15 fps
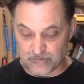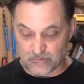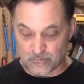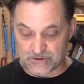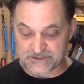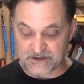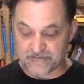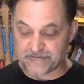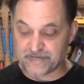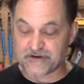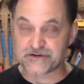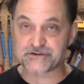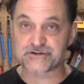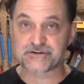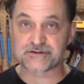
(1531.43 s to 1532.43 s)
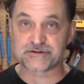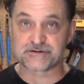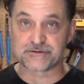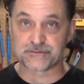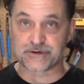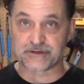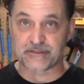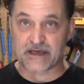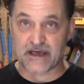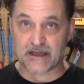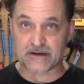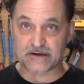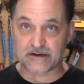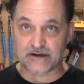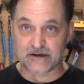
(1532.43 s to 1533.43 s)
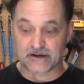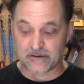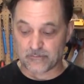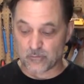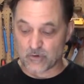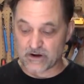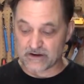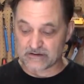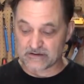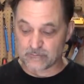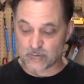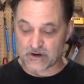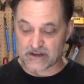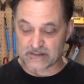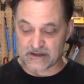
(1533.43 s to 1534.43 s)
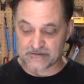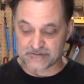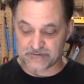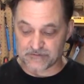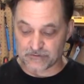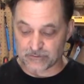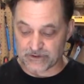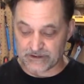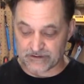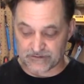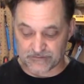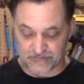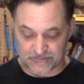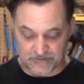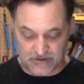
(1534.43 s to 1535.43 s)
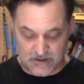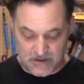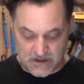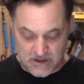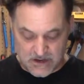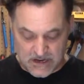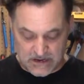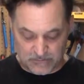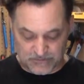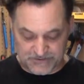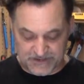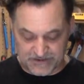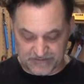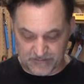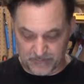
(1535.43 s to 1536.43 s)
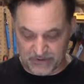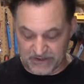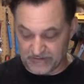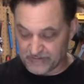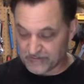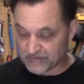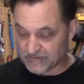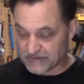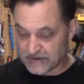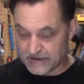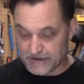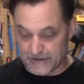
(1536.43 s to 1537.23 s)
Once I've finished doing that, what I like to do is I will take the piece